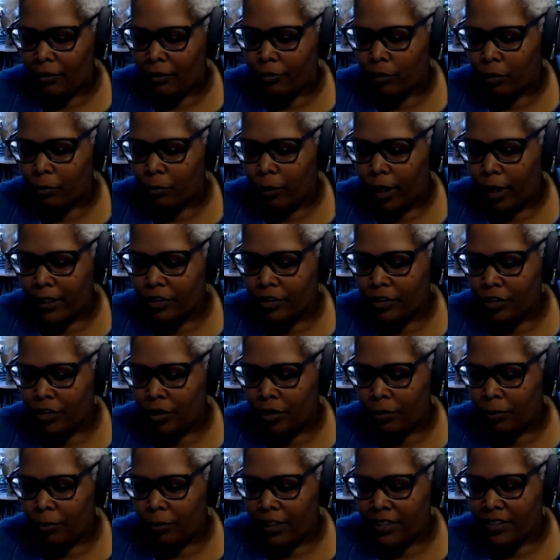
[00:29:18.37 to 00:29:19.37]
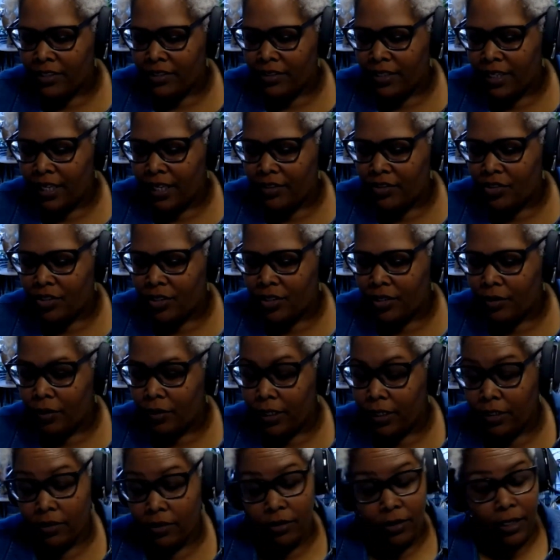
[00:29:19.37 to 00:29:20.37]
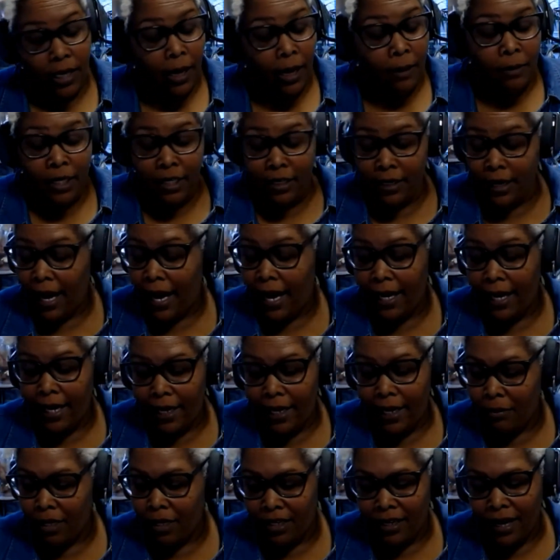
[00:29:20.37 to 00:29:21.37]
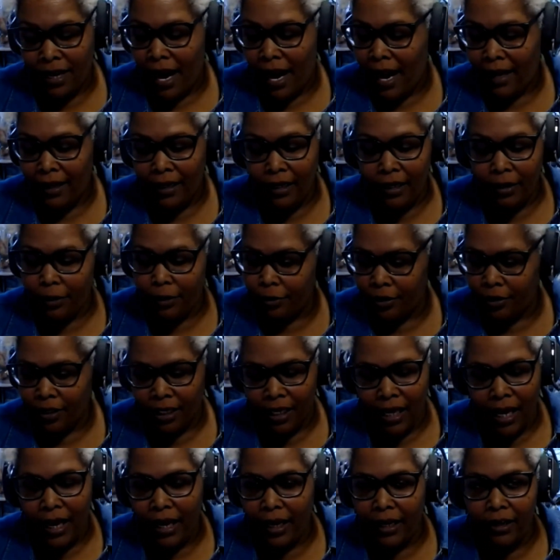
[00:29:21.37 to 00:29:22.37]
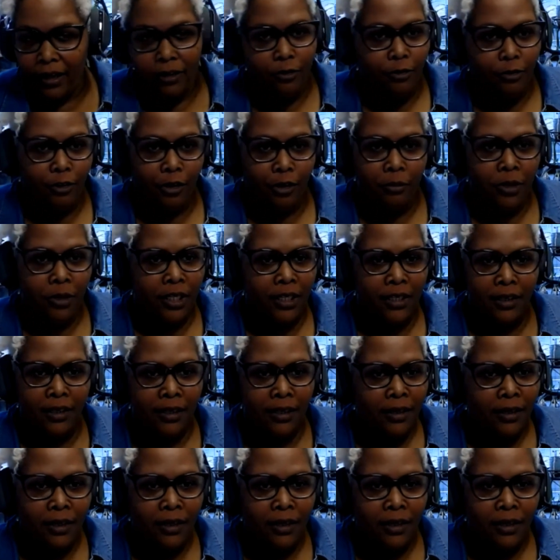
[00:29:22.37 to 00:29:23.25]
from watching your presentation, which I mean, I admit I learned a lot from it.